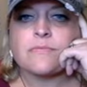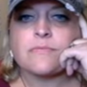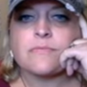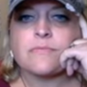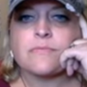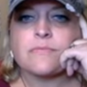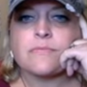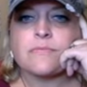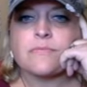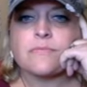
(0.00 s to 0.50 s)

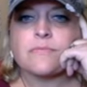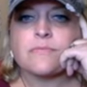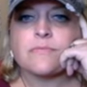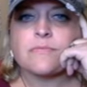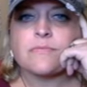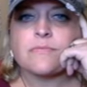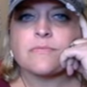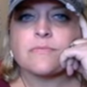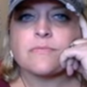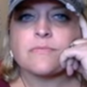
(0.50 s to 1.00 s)

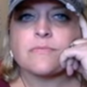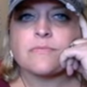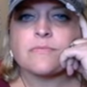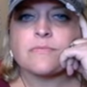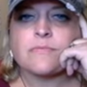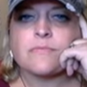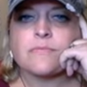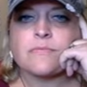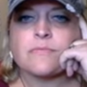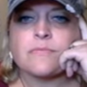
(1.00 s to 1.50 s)

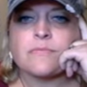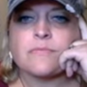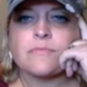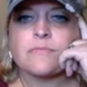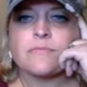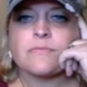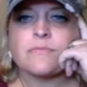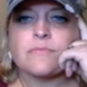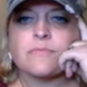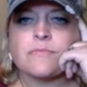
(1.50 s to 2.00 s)

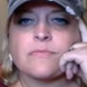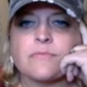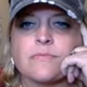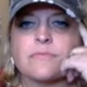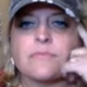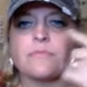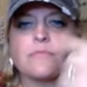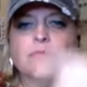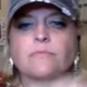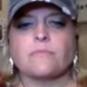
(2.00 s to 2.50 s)

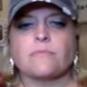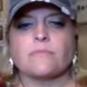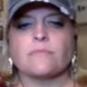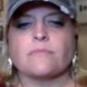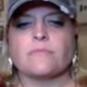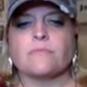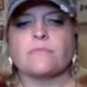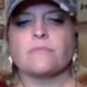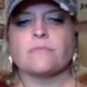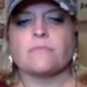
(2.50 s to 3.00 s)

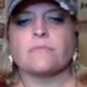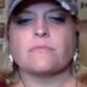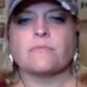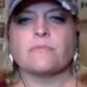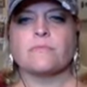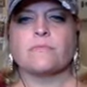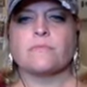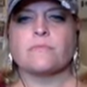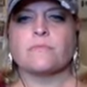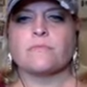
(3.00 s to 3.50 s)

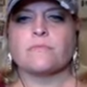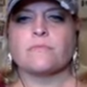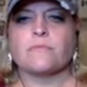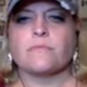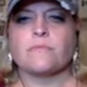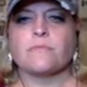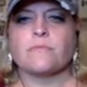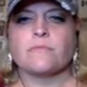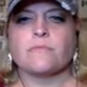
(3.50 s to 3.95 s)
The person shown says nothing.